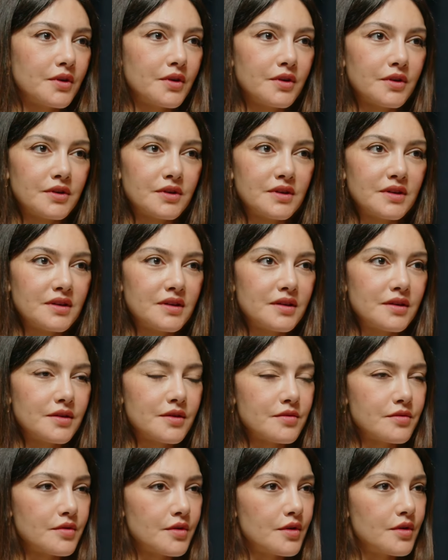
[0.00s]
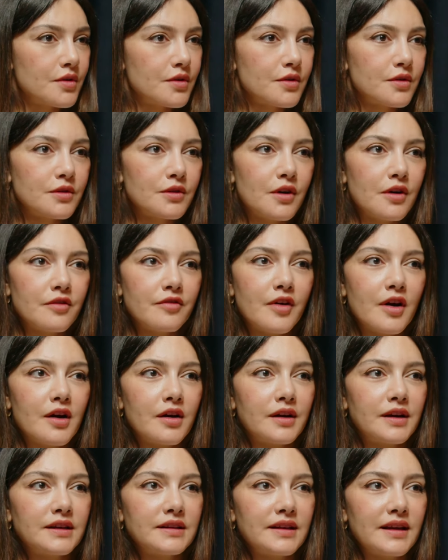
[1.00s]
on the role of
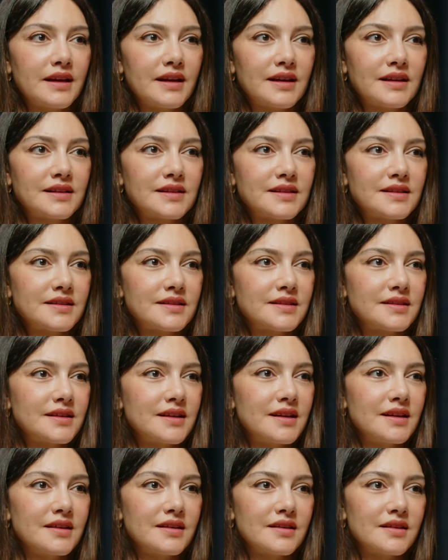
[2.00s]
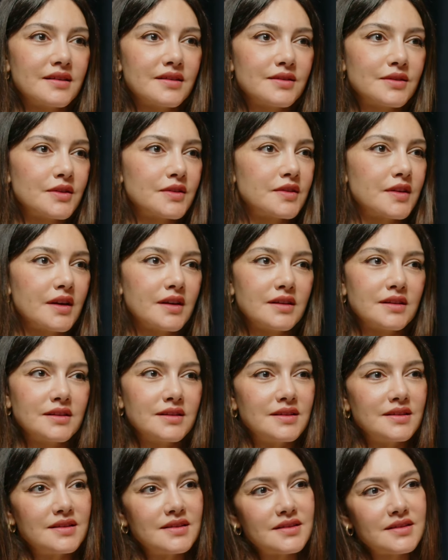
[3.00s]
architects in
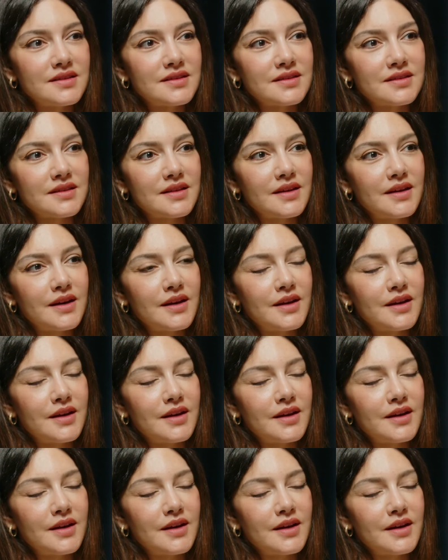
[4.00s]
societies.